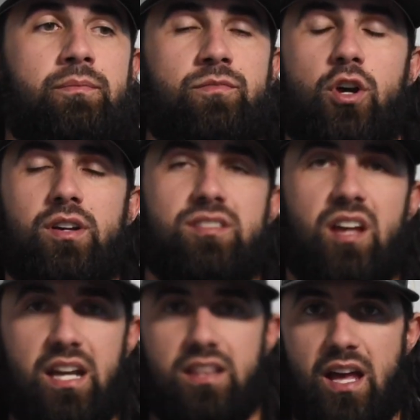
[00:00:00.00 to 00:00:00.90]
So in
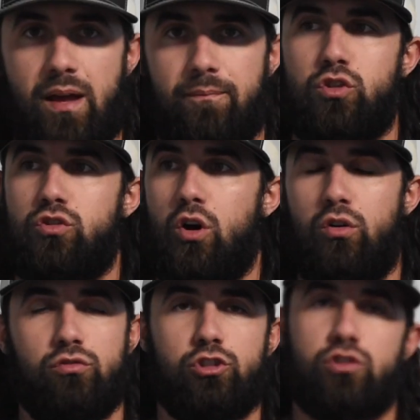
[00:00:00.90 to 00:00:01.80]
saying that,
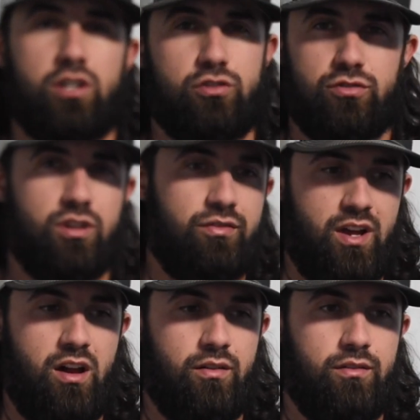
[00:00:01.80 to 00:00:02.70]
don't stress yourself
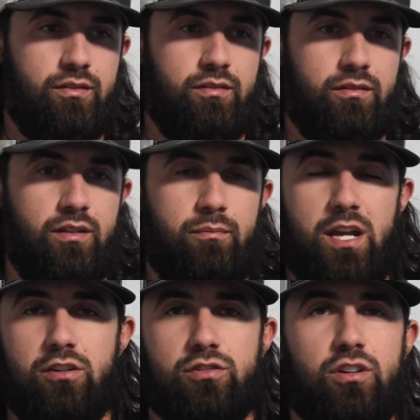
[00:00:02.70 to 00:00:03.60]
out and
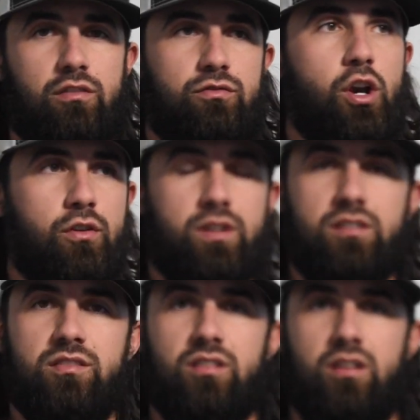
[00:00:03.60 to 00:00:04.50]
make yourself
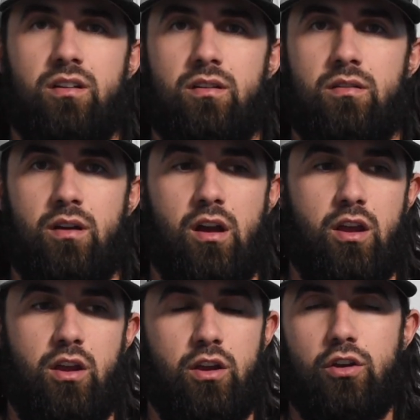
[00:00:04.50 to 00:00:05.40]
nervous,
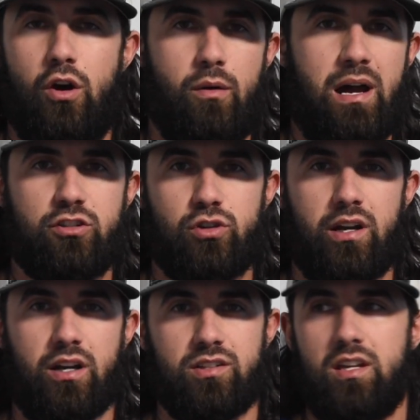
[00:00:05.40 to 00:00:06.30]
about
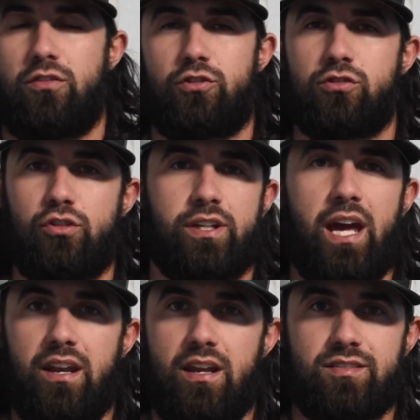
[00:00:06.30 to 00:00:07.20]
tryouts. Just look
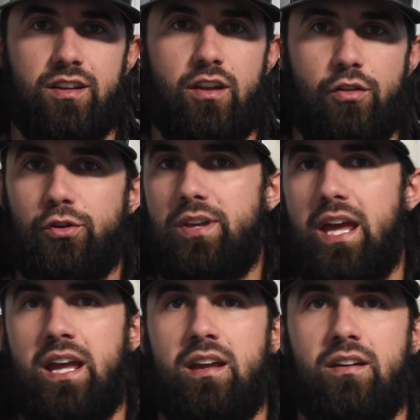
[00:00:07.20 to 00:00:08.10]
at it as another
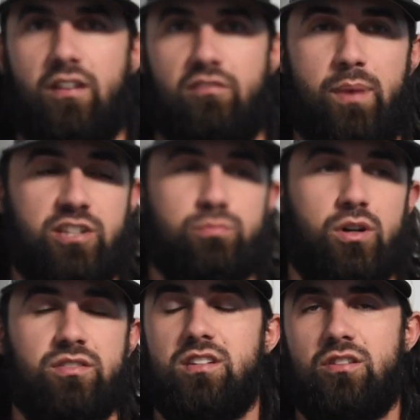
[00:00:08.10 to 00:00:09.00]
day of baseball,
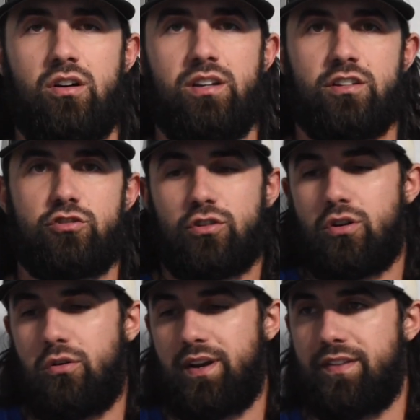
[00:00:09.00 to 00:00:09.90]
because that's all it is. You're
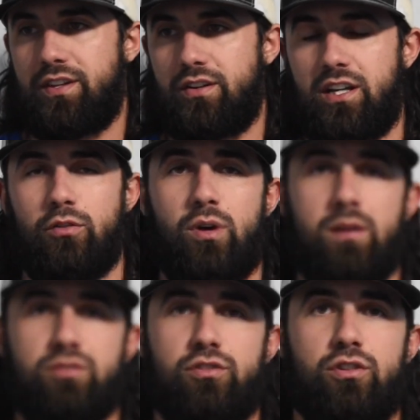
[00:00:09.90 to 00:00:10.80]
going out there to get
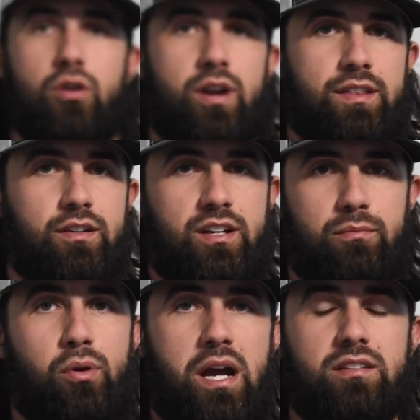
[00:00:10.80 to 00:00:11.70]
reps, and you're going out there to
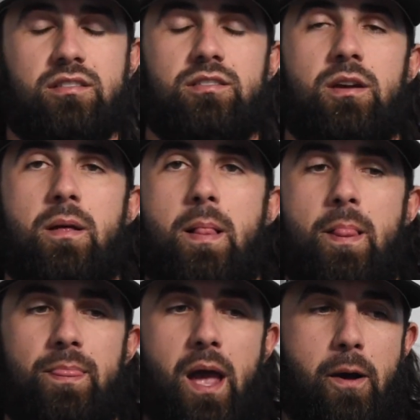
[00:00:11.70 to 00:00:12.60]
get practice.
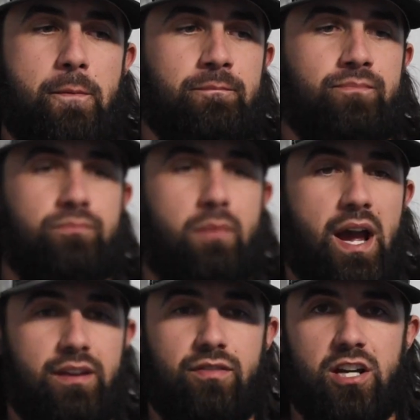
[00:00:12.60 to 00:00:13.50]
Now,
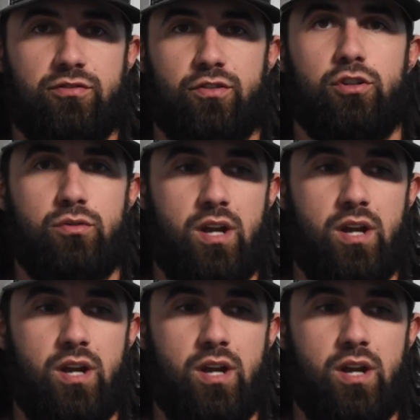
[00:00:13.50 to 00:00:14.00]
my advice for you